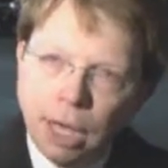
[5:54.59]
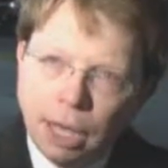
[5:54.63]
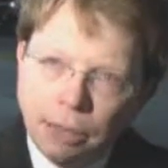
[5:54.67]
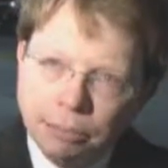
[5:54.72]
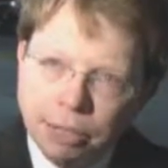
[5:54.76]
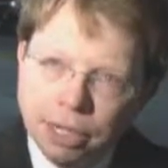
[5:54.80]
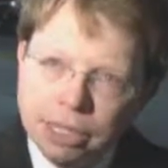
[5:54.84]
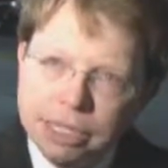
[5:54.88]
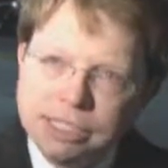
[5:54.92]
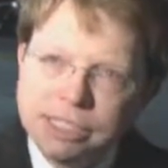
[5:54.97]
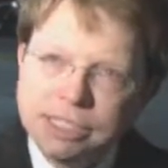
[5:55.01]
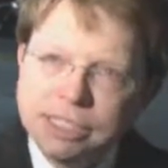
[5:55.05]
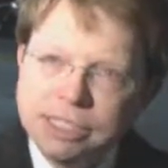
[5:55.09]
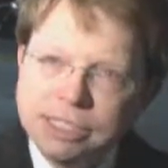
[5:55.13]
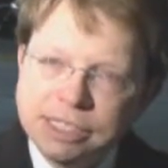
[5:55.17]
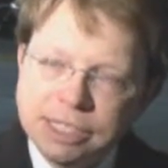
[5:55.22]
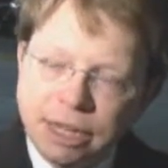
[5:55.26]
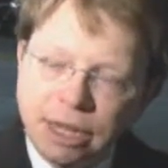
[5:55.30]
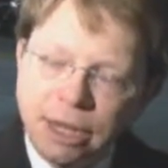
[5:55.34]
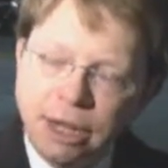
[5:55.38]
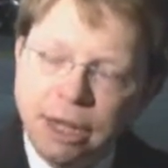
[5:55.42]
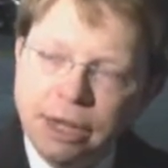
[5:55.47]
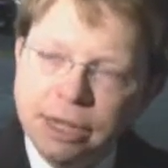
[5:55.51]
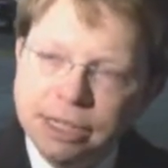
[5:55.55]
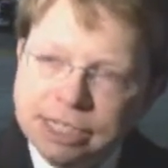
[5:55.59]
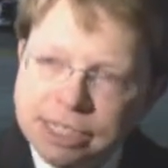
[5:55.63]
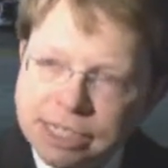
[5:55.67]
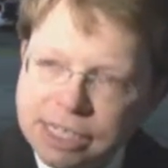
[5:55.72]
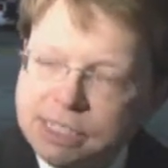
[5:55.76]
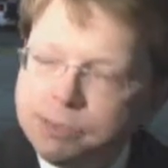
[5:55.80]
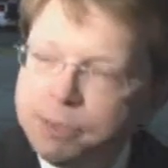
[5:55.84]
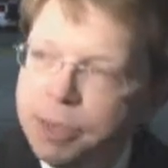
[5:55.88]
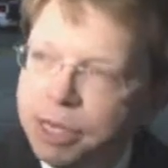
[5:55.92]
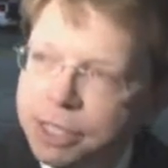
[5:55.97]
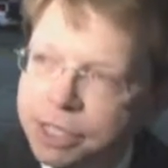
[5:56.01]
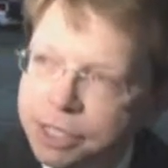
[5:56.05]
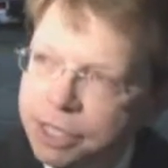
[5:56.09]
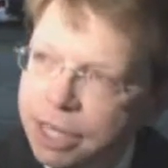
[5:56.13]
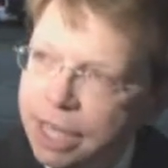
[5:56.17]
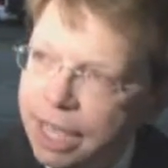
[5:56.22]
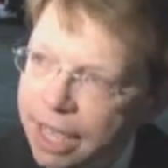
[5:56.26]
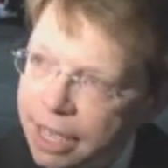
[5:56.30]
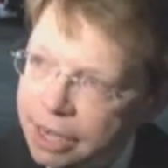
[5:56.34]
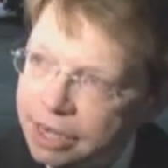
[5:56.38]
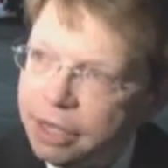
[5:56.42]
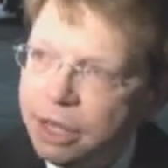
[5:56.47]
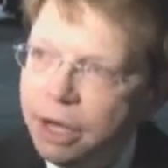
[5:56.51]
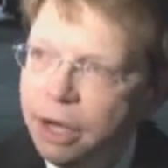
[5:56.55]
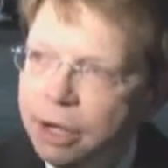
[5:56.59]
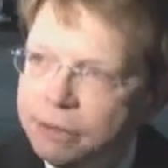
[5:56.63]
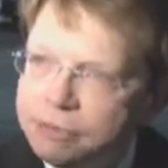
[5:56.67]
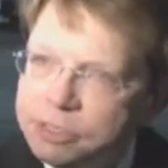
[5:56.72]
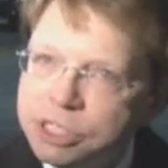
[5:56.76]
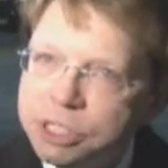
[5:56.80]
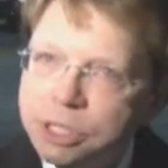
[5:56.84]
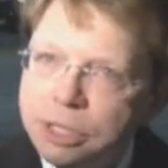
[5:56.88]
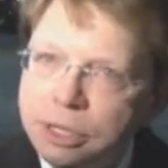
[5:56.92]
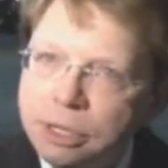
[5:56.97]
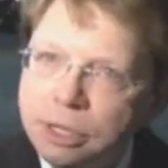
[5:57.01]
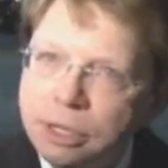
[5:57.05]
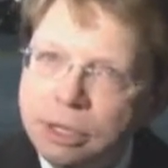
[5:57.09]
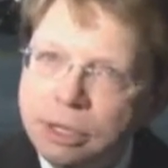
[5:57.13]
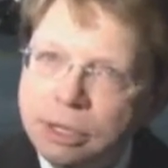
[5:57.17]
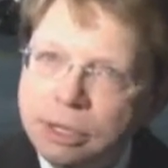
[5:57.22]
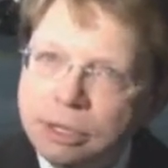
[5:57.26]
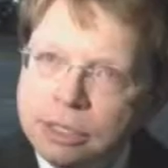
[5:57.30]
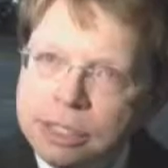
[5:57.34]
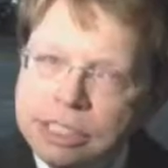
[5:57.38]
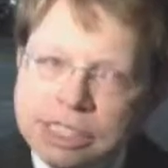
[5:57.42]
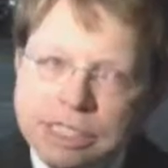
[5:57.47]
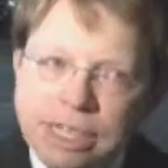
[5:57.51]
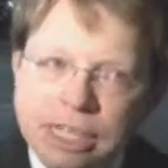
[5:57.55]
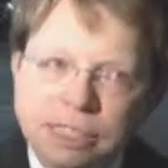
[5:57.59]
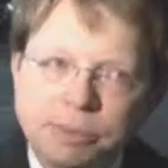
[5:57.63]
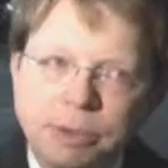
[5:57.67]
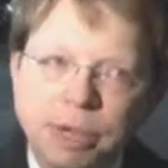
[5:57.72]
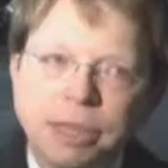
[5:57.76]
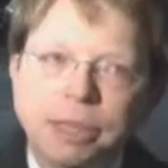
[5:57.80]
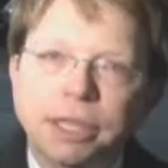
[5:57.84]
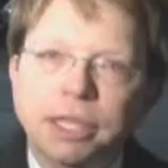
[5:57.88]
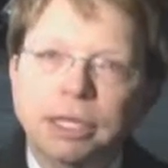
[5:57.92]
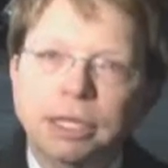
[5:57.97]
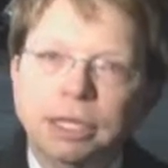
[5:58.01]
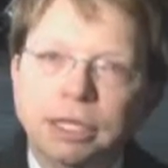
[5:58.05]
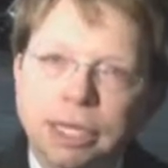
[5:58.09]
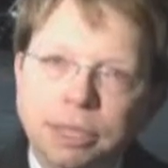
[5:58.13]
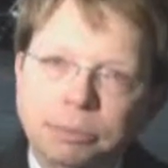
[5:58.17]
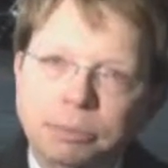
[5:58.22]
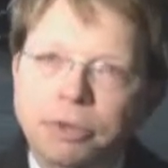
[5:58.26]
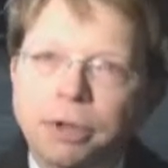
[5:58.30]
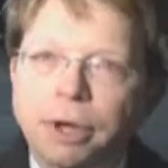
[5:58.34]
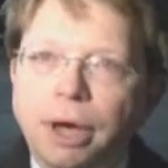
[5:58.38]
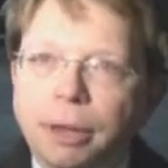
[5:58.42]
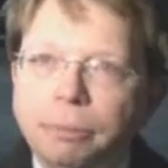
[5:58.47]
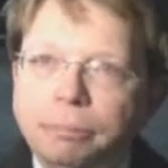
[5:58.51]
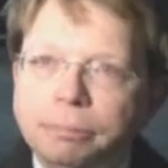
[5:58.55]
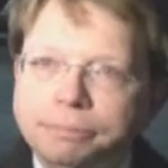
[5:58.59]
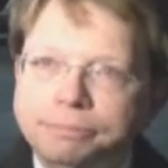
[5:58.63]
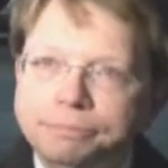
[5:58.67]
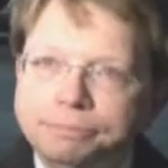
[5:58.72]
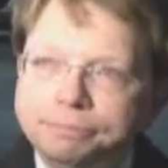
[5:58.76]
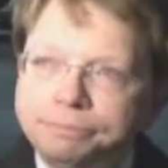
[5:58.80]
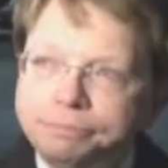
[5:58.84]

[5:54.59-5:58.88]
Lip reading: and place the suspect into handcuffs, the suspect then leaped up